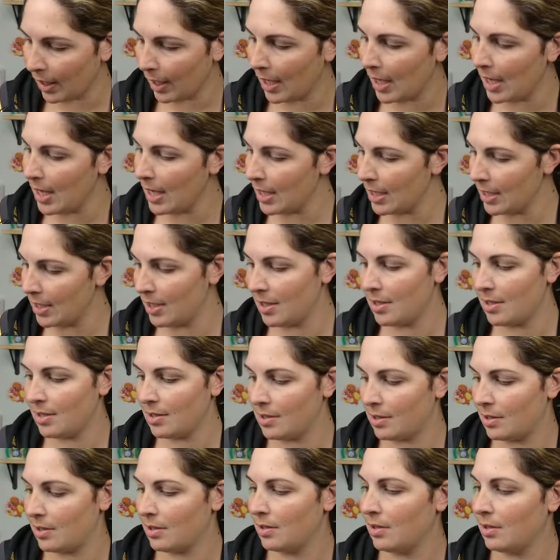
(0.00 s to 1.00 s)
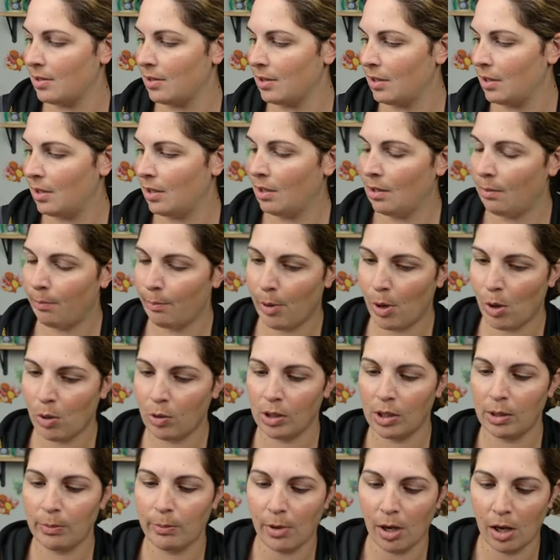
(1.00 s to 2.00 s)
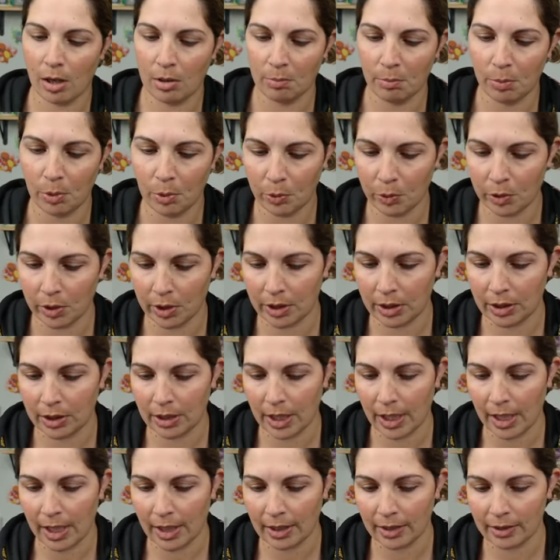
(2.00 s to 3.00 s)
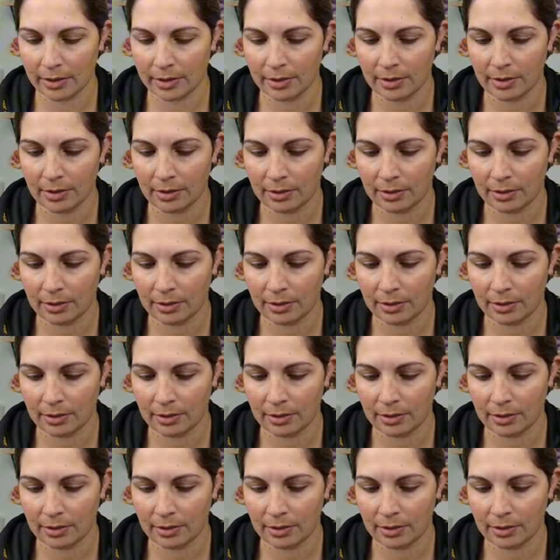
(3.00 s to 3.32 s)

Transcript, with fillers: his Pokemon pulling days.